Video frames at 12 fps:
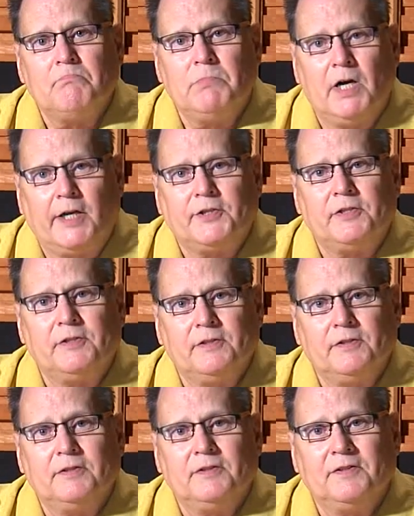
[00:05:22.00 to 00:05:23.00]
But
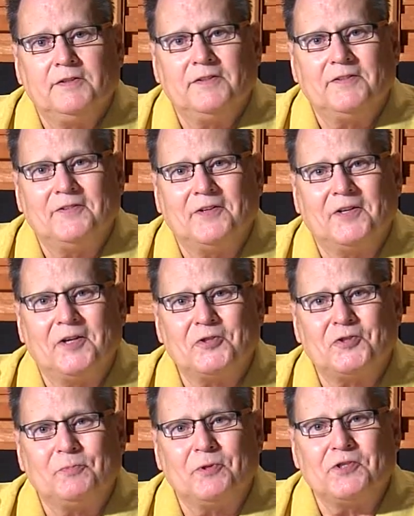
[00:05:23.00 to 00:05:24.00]
the
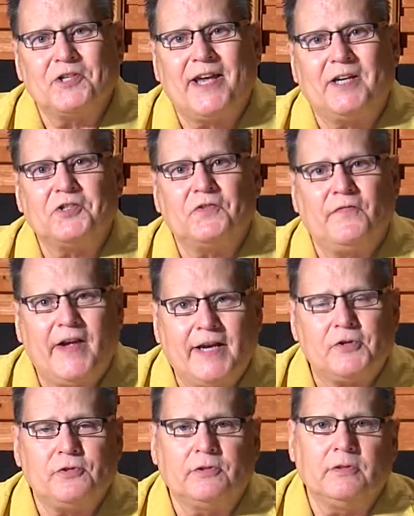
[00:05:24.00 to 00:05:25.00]
customer
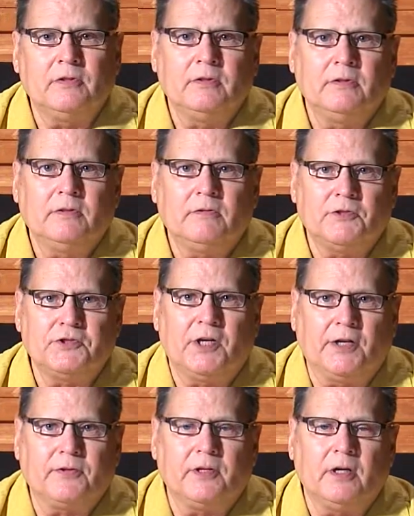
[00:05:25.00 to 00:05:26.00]
satisfaction was
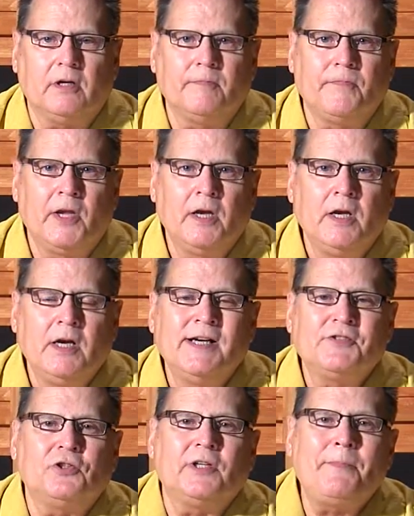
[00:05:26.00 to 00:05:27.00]
not there.
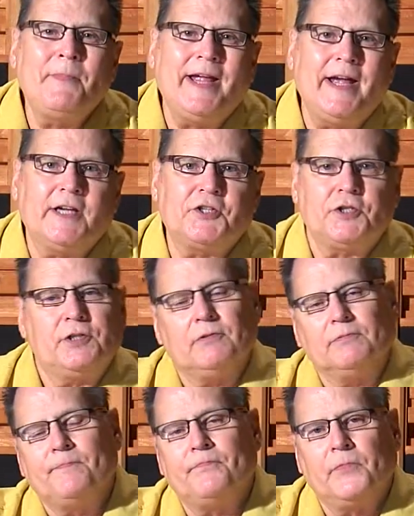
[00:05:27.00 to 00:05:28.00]
So let me ask
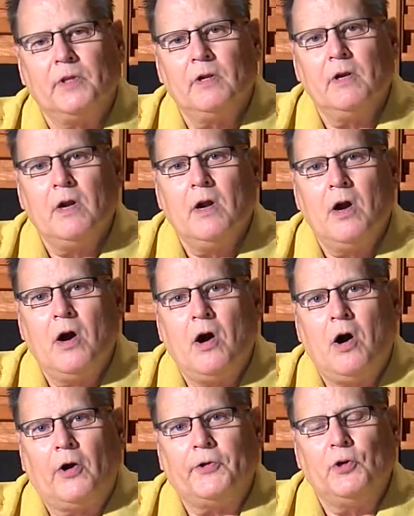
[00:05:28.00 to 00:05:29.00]
you,
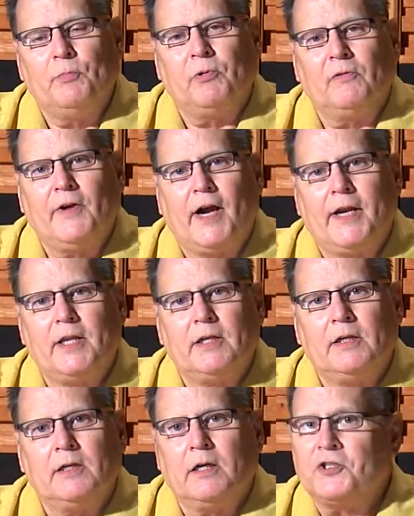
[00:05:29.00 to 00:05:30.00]
are you
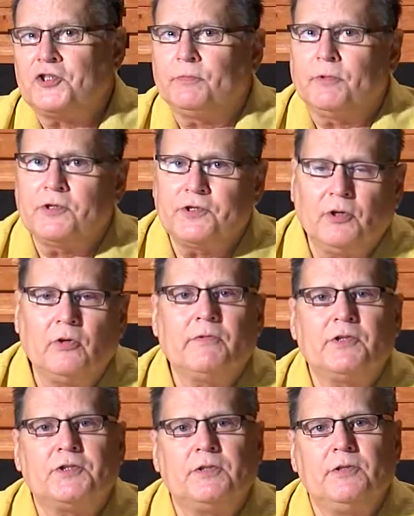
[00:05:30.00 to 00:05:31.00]
providing customer
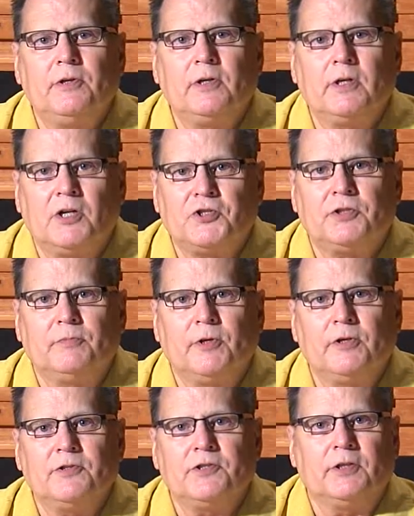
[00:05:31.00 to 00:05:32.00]
service to your
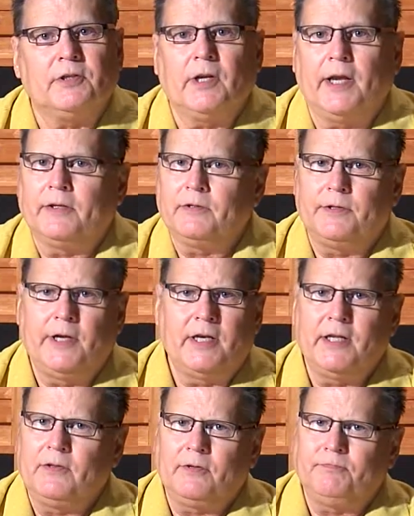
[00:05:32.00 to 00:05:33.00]
customers and
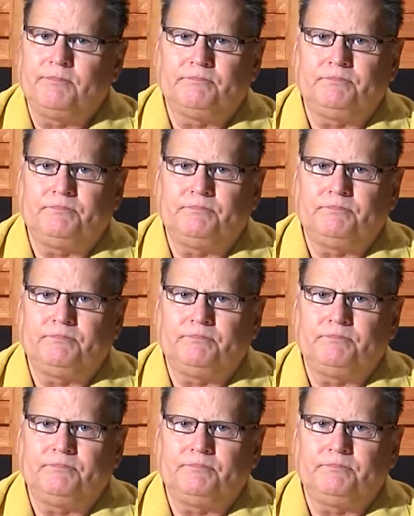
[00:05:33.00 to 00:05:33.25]
getting the